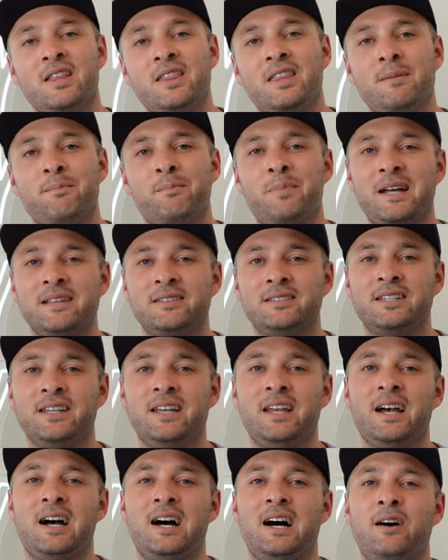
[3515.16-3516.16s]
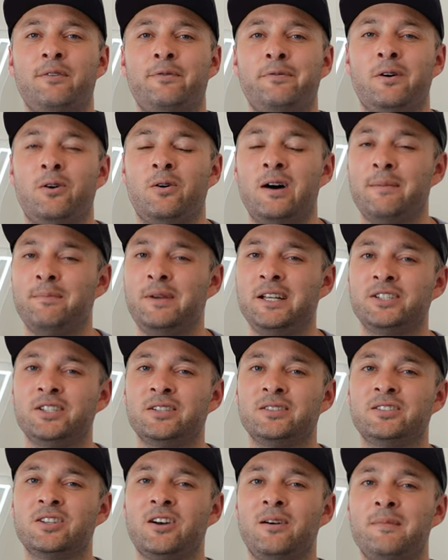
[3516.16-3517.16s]
than Bunty Afoa? I
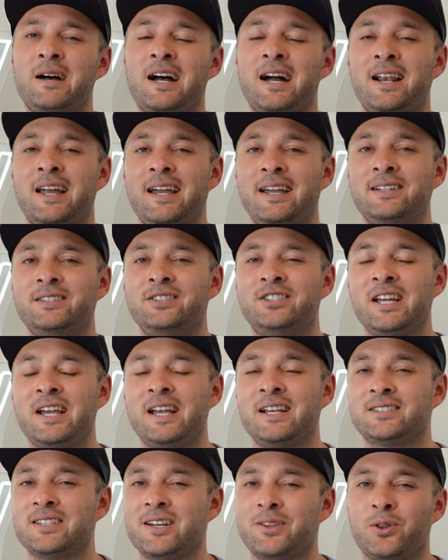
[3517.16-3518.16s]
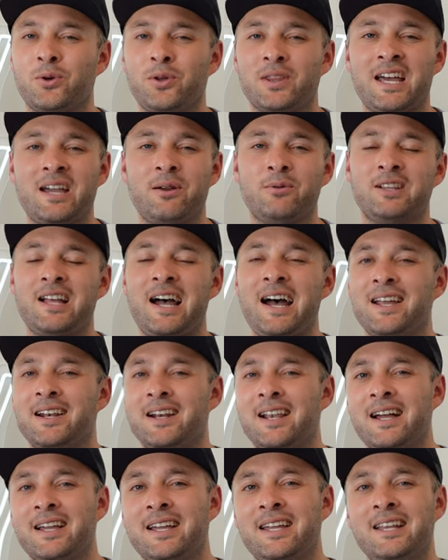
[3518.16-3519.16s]
mentioned Tom Ale and Jazz. I thought they were
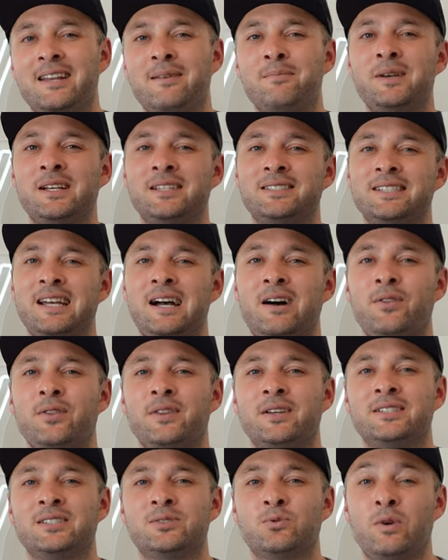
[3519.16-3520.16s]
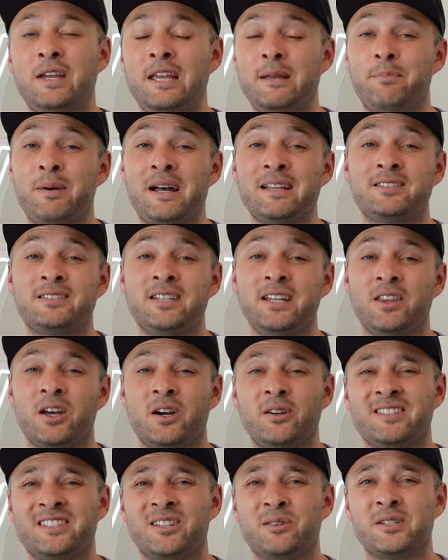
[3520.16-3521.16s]
unlucky to miss out this week. Bunty,
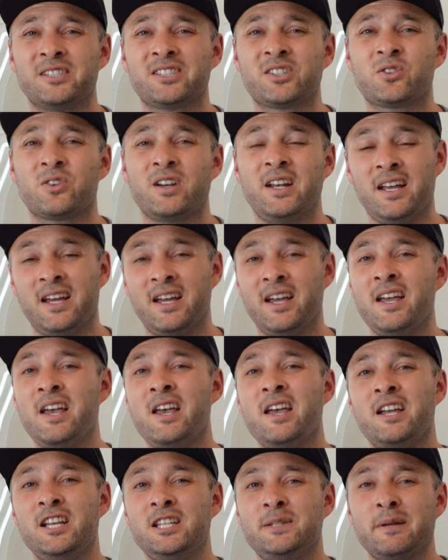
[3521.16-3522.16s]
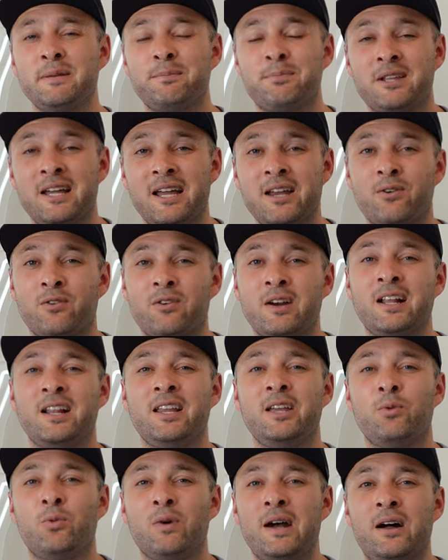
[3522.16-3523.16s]
though, to his credit, he's been playing
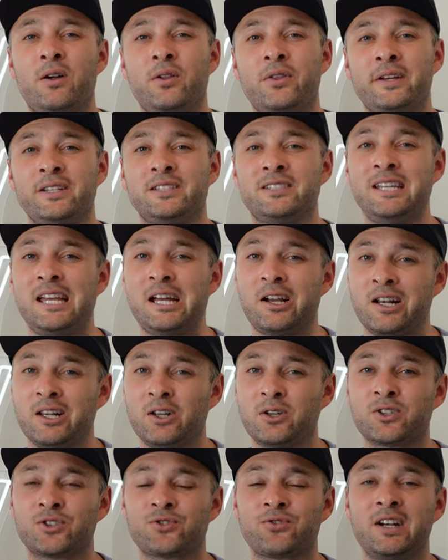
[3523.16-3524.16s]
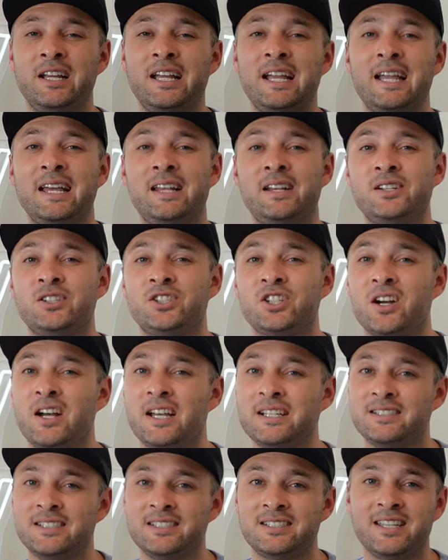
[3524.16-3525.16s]
really well this year. He looks re
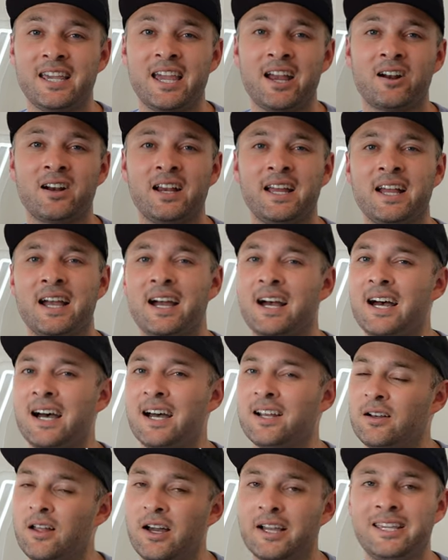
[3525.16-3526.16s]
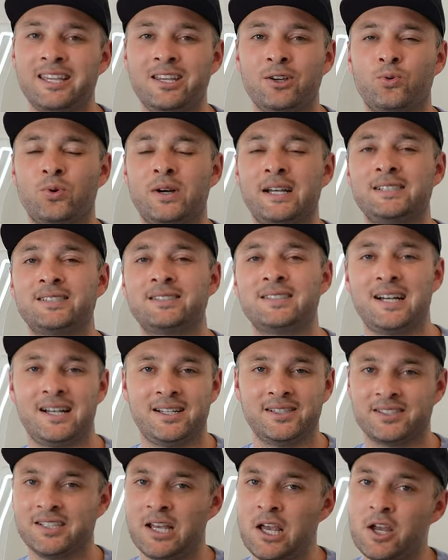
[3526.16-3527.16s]
energized. He's carrying hard like he always
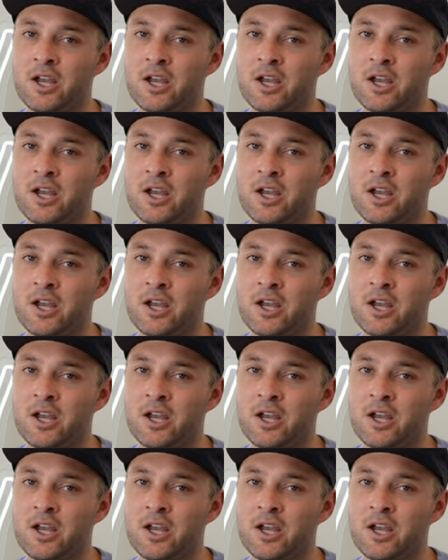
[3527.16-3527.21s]
does,